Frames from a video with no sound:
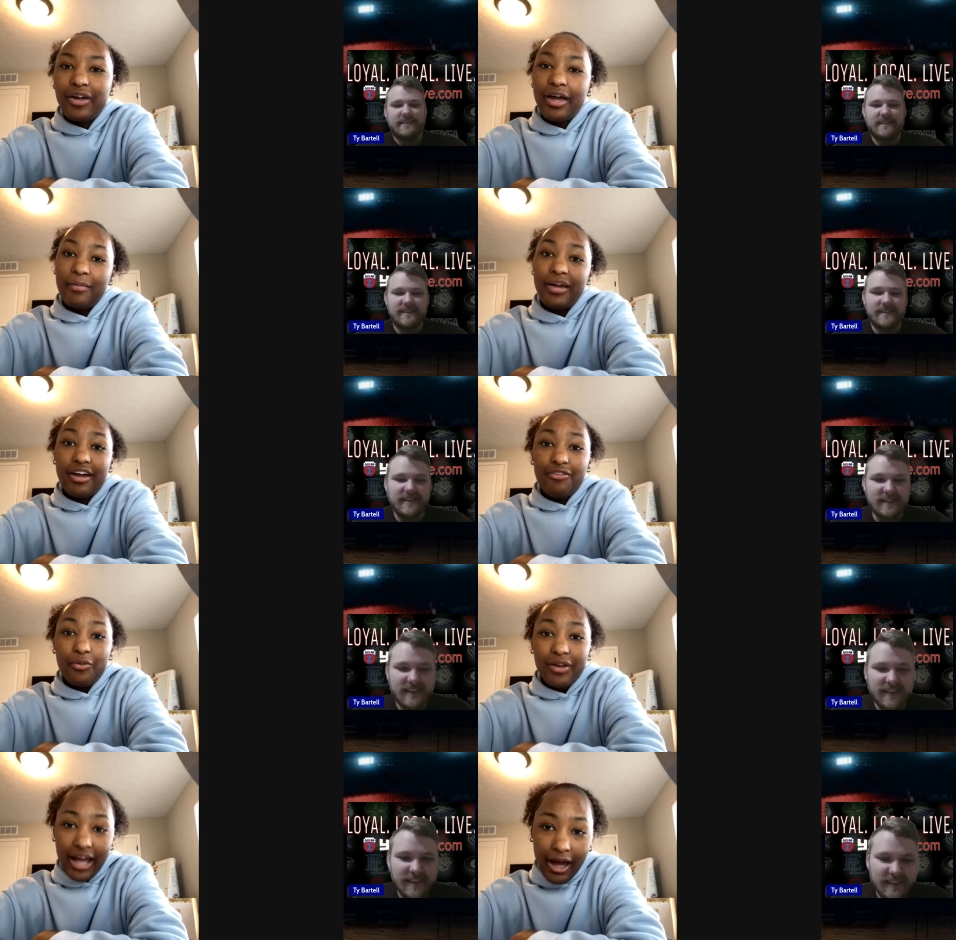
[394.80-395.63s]
Speaker 1: can't make
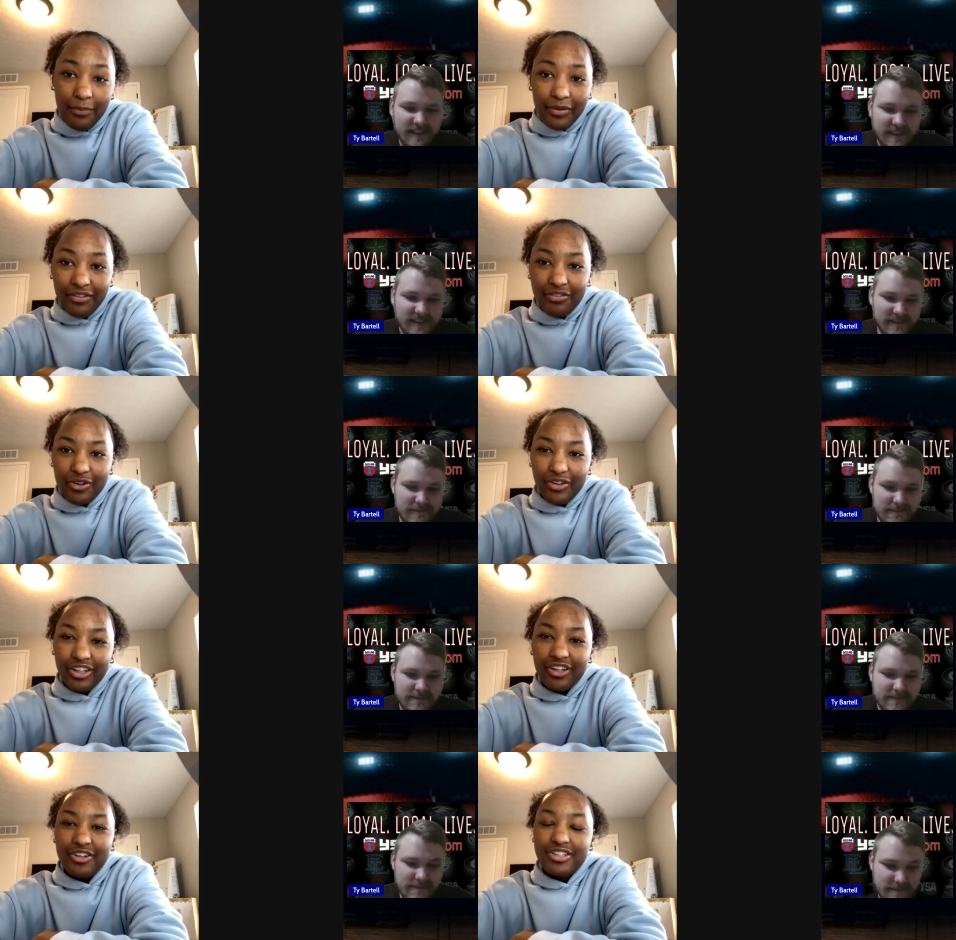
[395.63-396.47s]
everyone happy if you're a
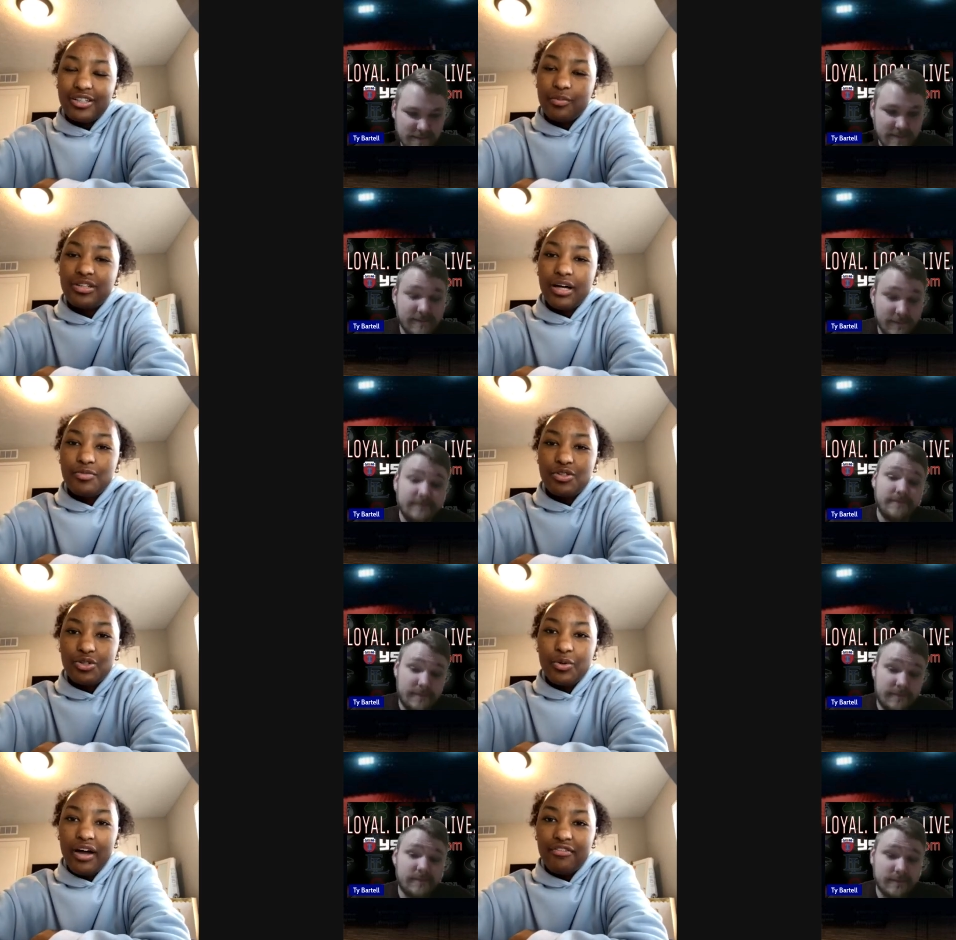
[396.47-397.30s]
leader. Sometimes you
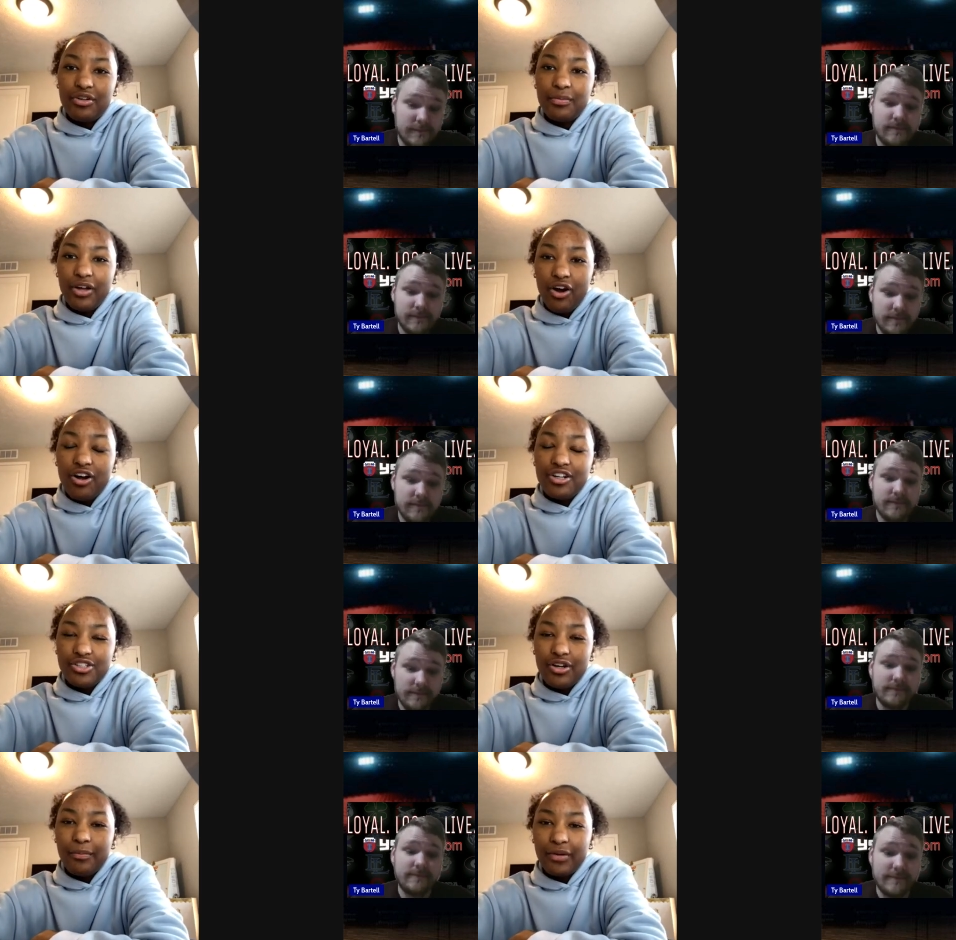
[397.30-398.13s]
do have to be harsh
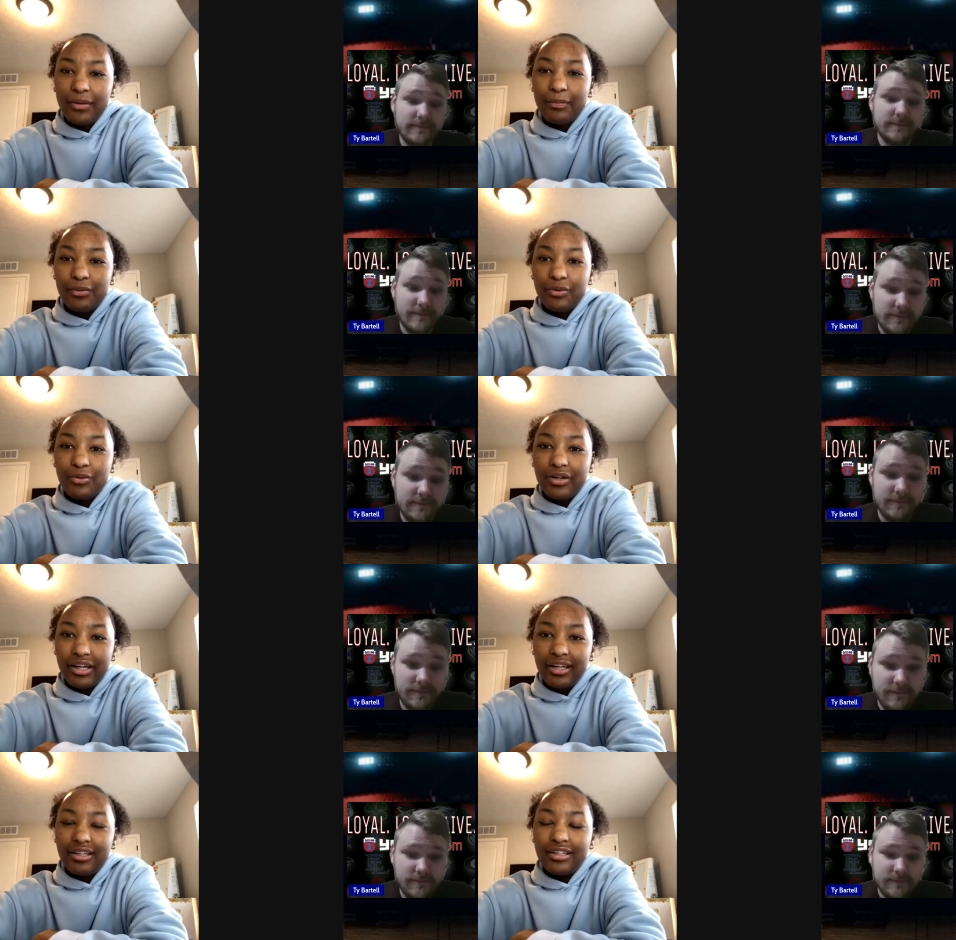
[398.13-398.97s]
on people
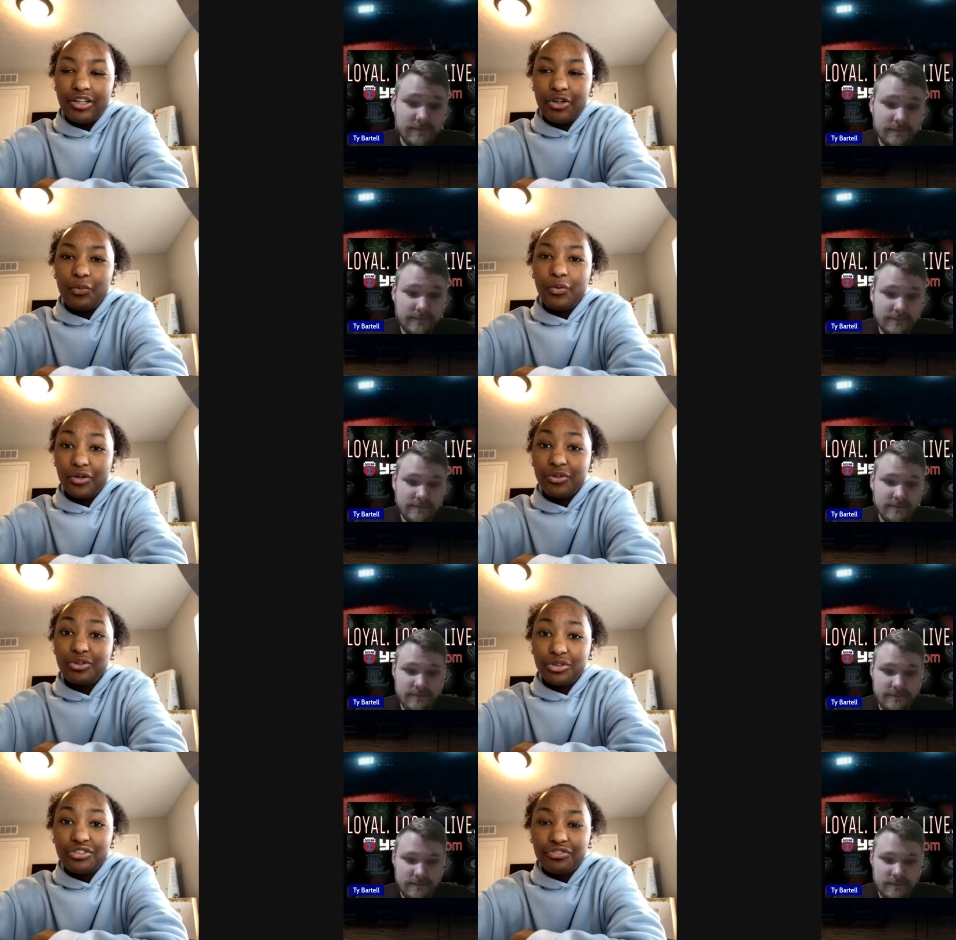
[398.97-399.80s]
and you will
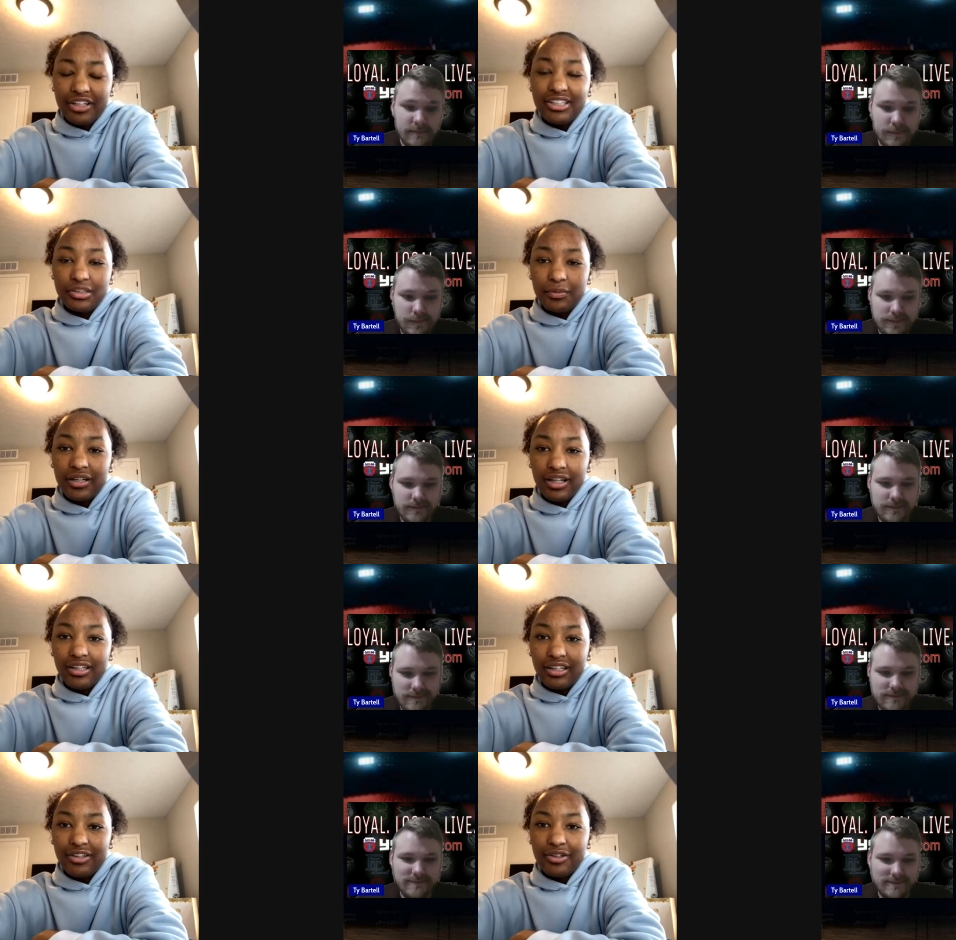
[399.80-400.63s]
lose friends being a
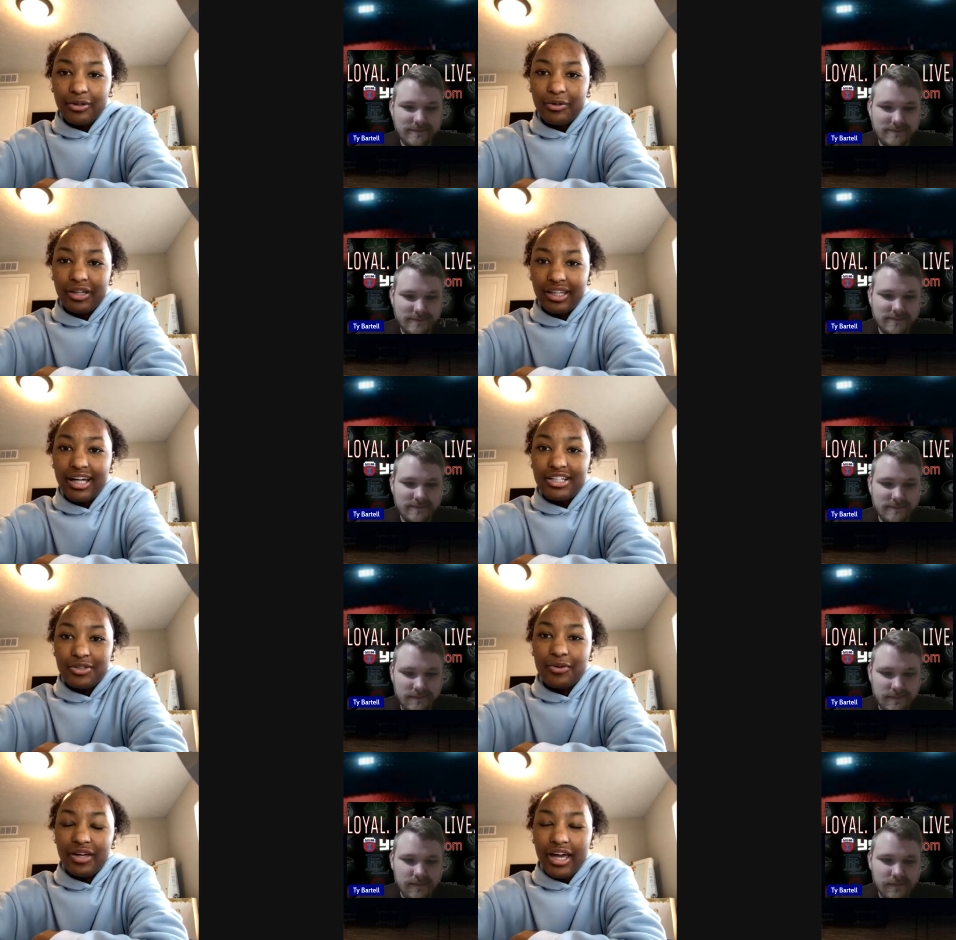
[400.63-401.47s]
leader, and that's
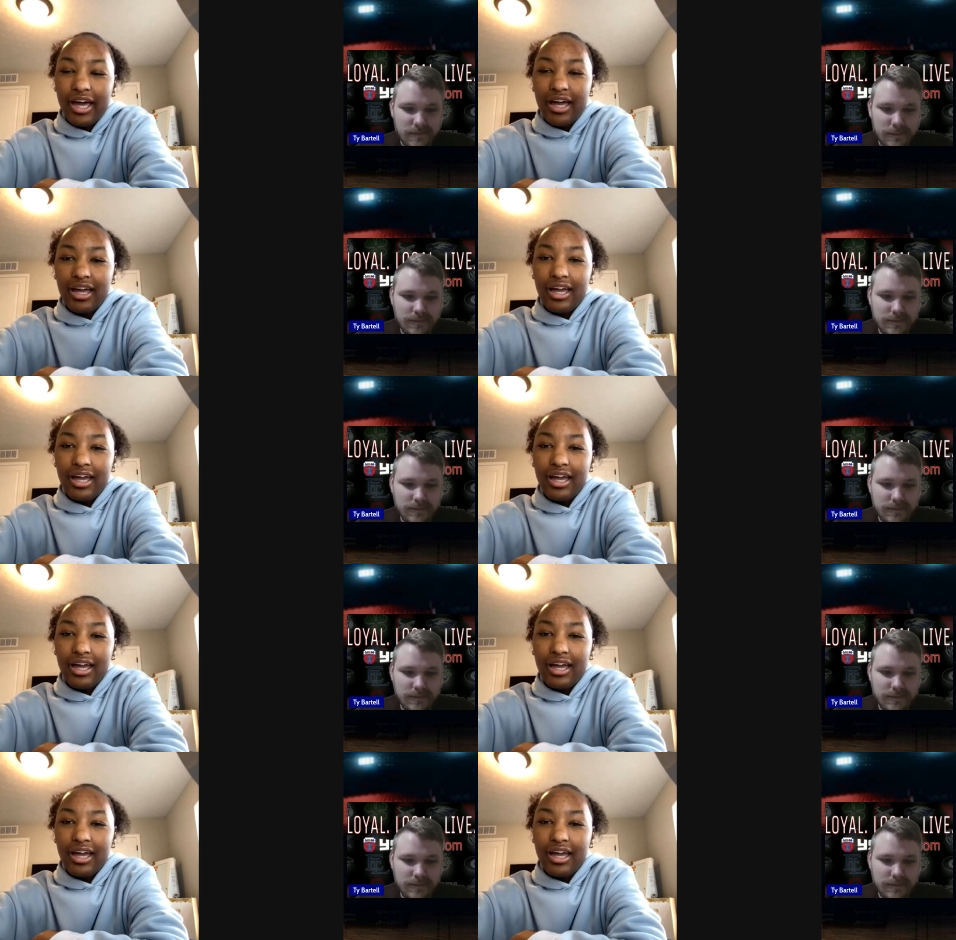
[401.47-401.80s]
okay.